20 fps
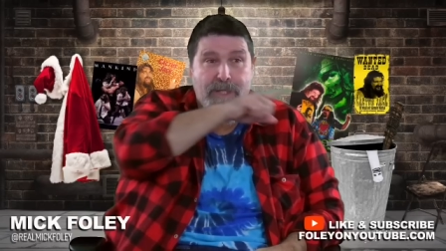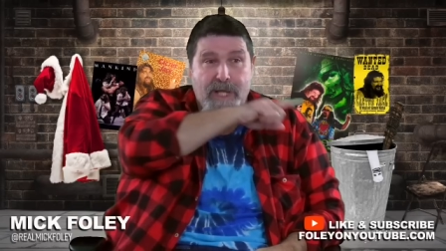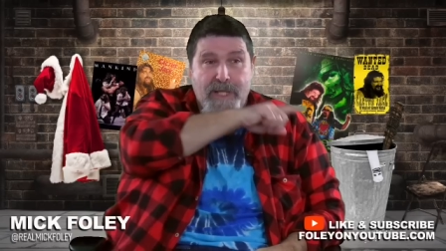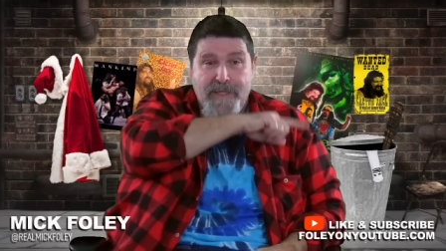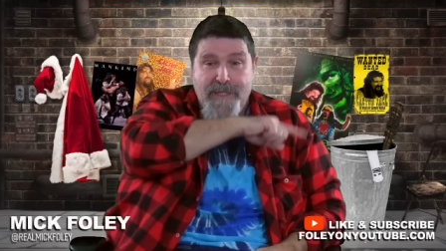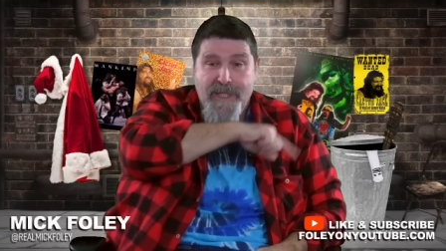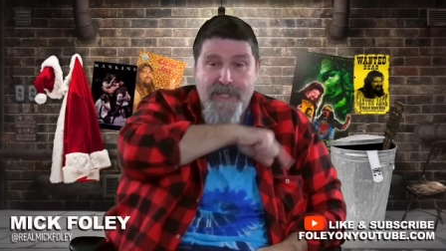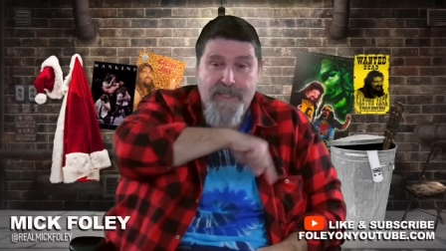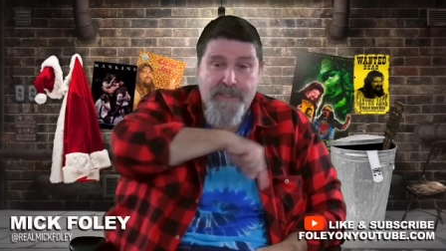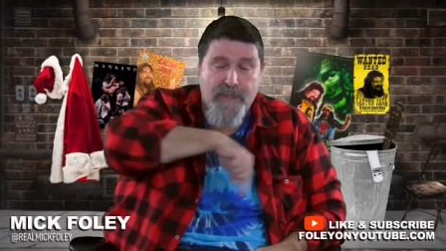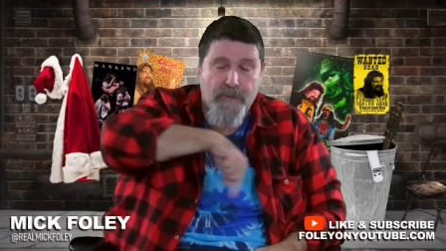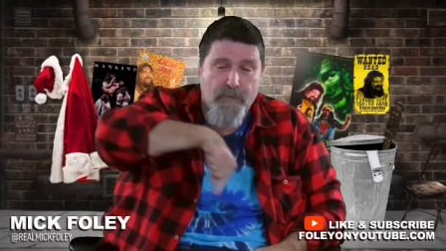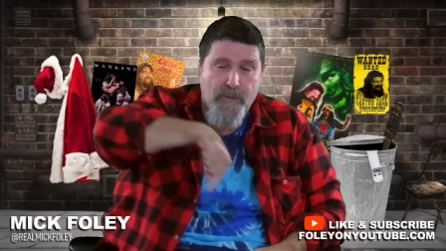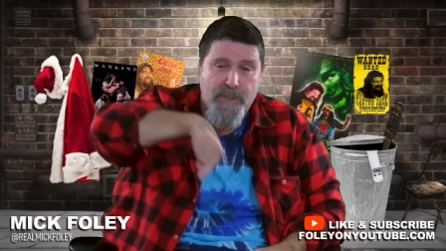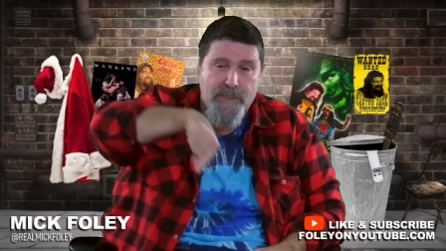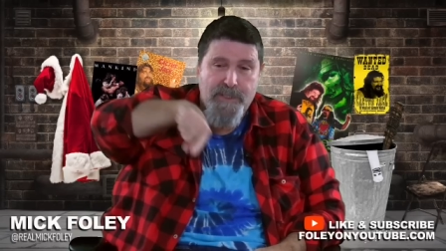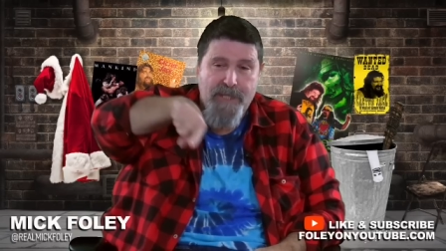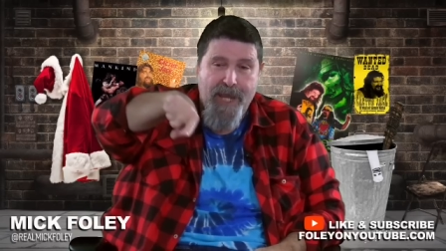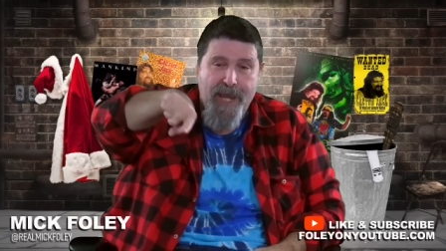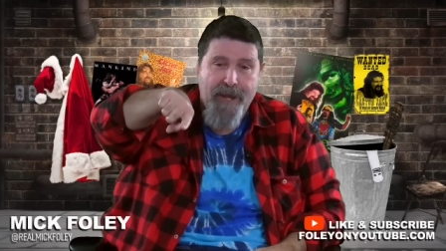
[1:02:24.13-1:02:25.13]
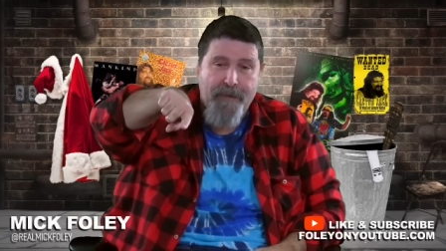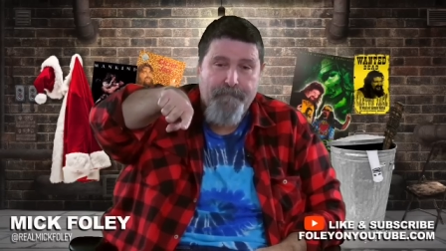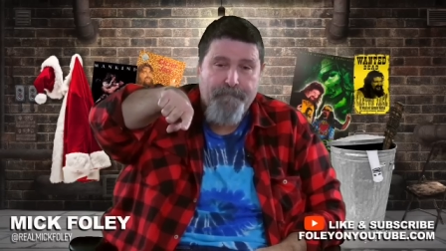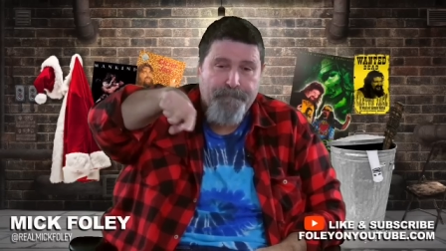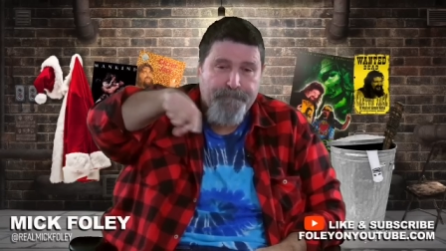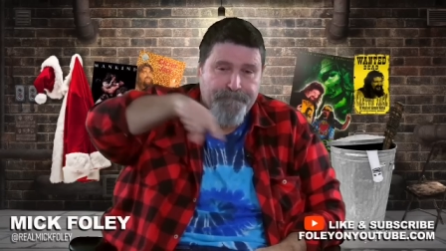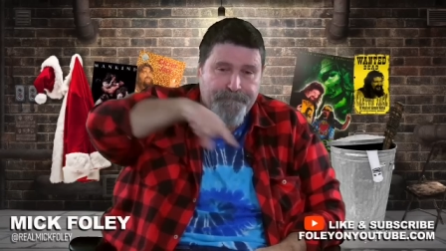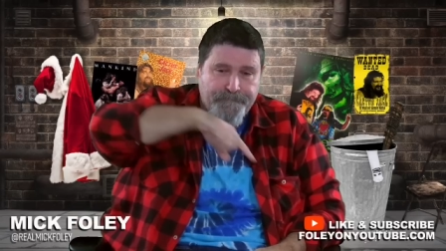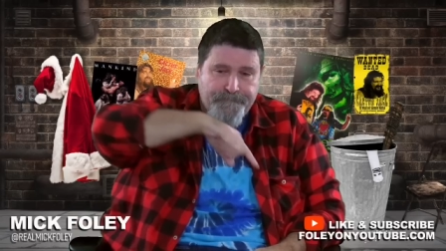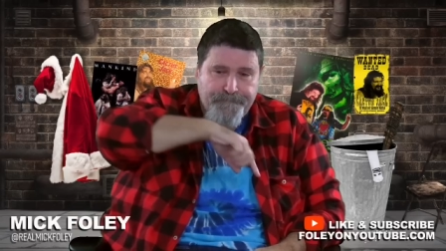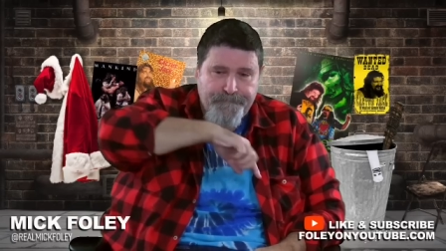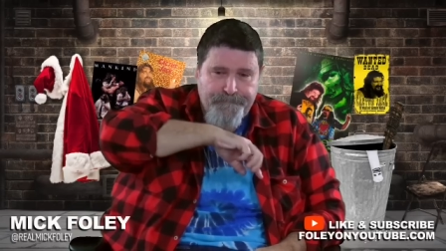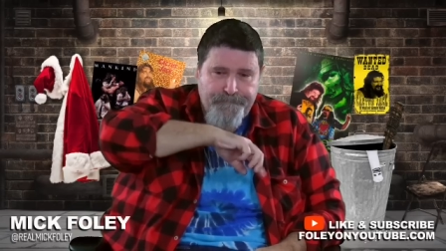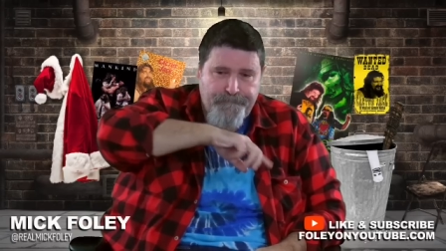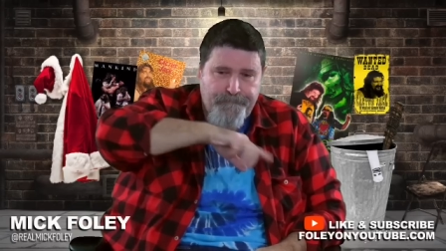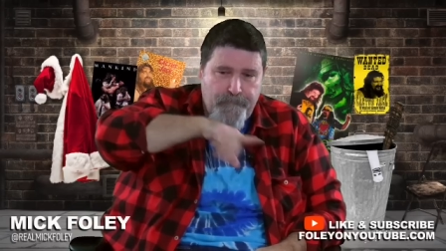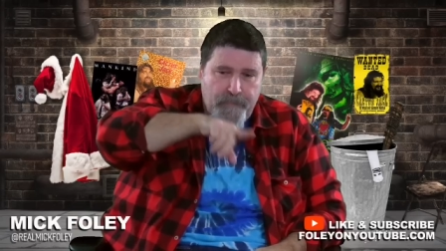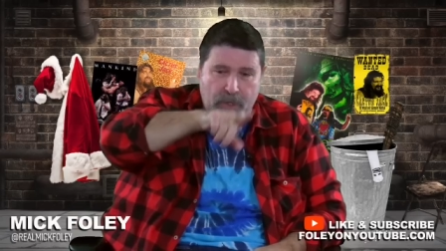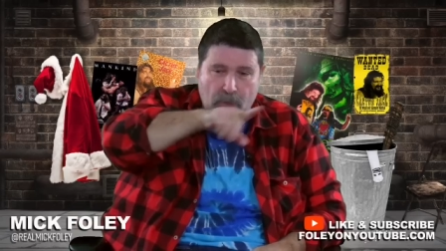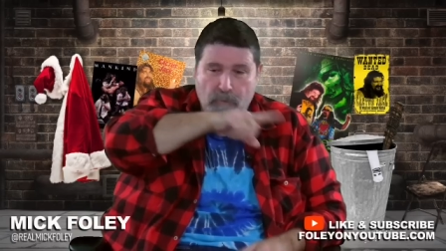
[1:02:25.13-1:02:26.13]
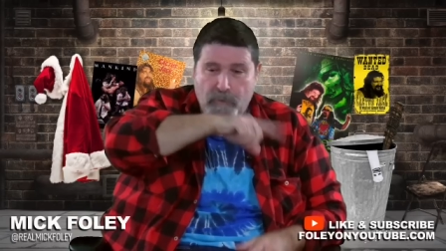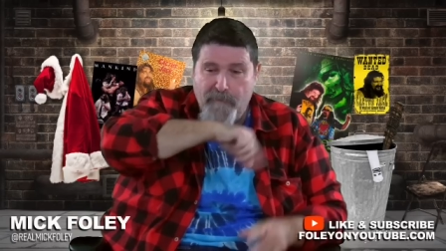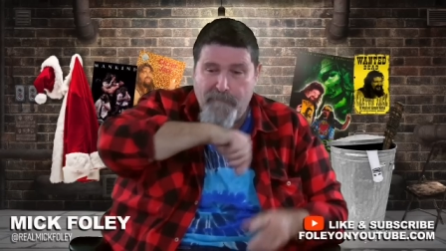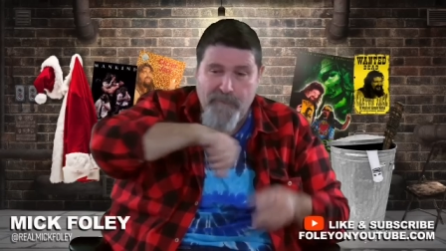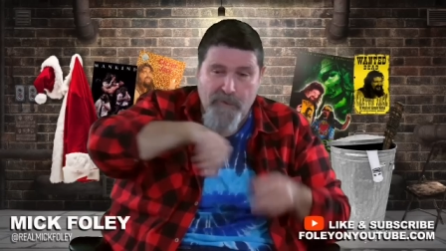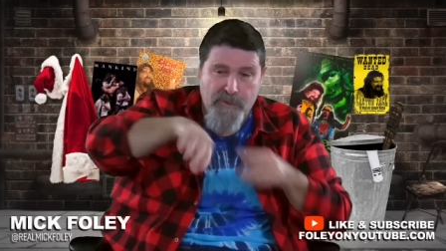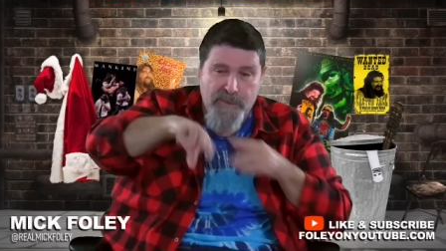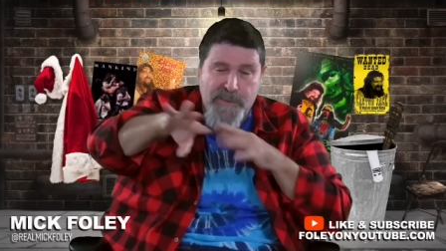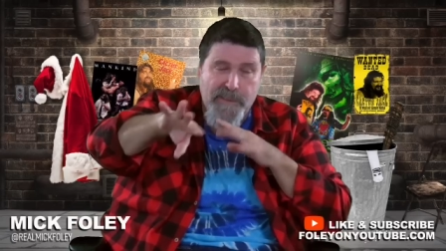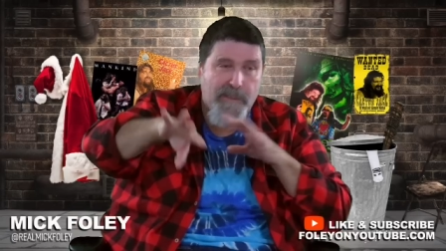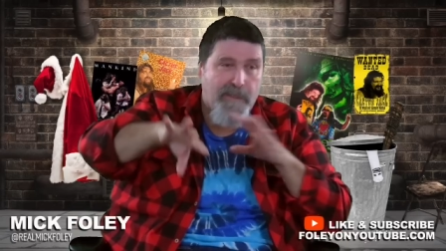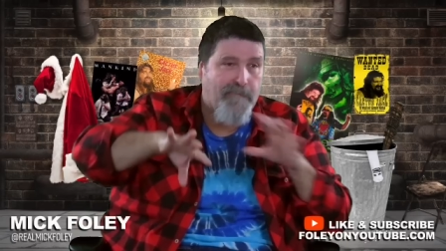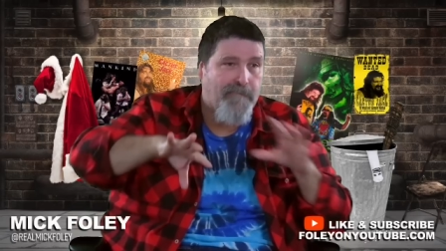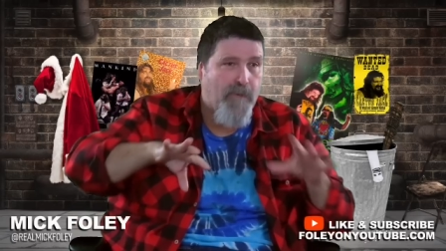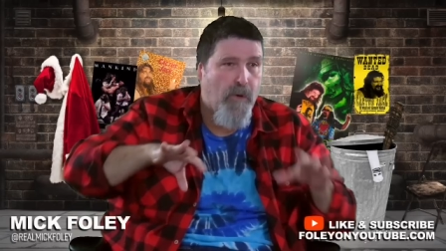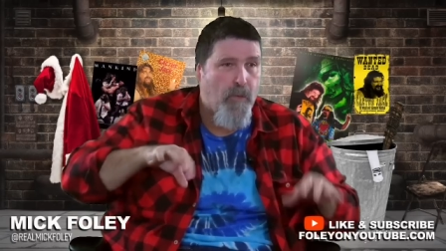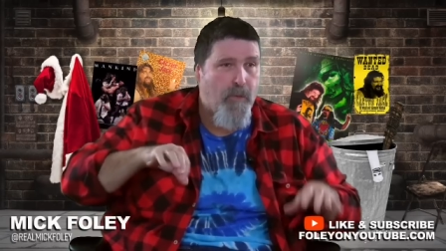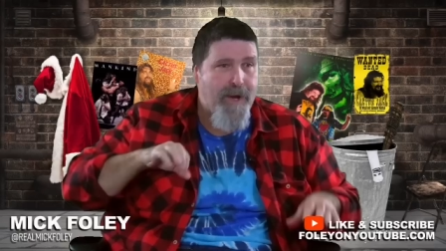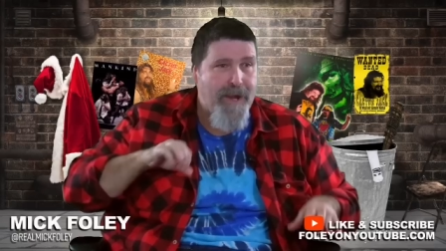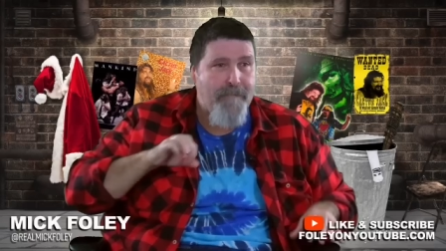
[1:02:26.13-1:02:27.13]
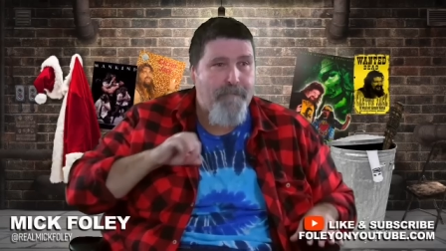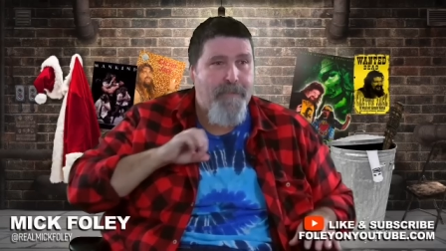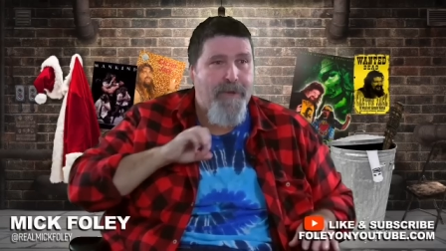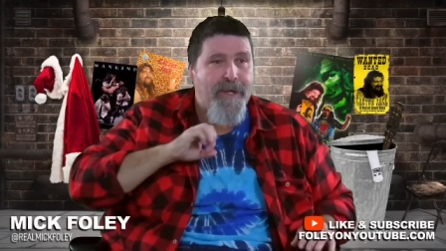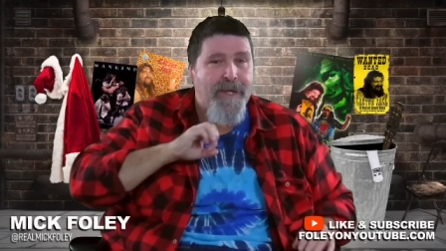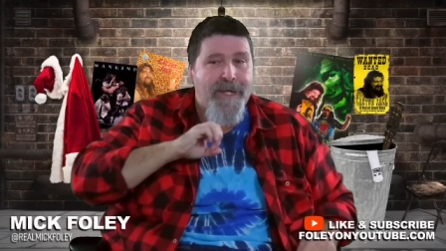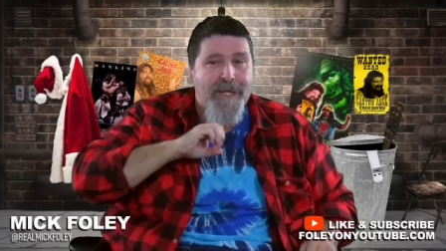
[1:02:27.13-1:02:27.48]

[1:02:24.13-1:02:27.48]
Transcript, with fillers: I think there was a reversal of a whip.